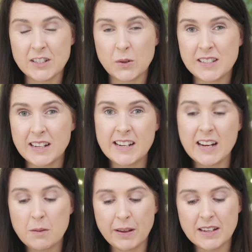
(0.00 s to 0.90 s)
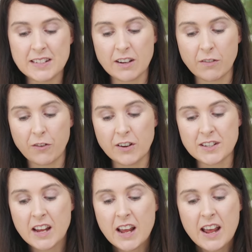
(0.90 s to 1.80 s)
it, so it's a little bit
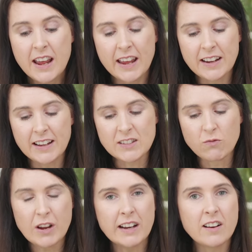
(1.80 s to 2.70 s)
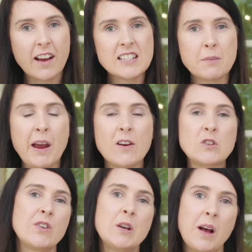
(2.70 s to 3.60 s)
different. It is really nice. It
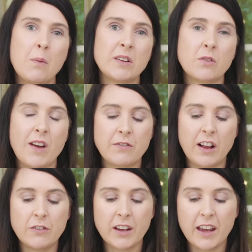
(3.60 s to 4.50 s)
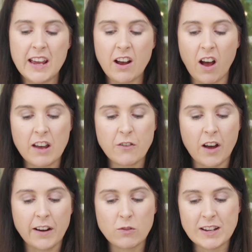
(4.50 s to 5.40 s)
pairs really well with the red velvet cake. I've
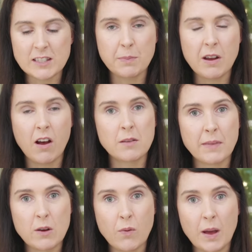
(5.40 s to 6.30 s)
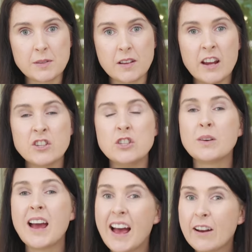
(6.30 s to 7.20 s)
got a recipe on my website.
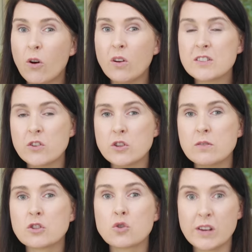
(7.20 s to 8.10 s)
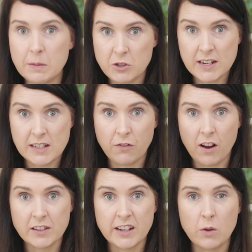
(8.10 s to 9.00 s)
You can also use cream cheese
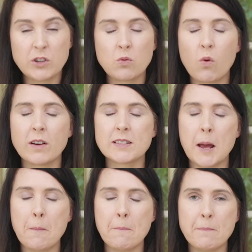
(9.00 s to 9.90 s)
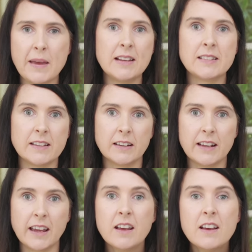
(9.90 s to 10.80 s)
frosting, which works
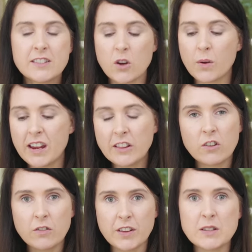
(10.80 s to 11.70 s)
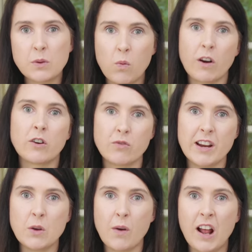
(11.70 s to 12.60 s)
amazingly. So either of these will work
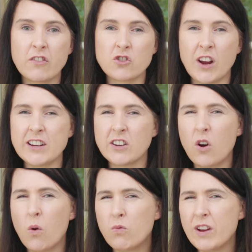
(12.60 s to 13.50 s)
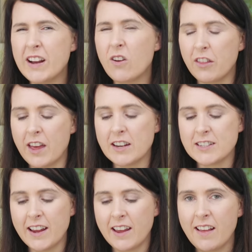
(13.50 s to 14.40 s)
really well. If you're trying to go really
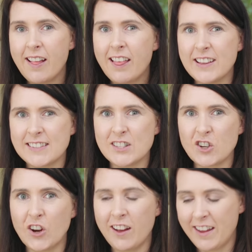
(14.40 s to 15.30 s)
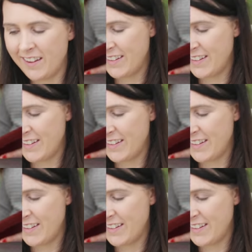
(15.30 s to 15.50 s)
authentic, this is your guy.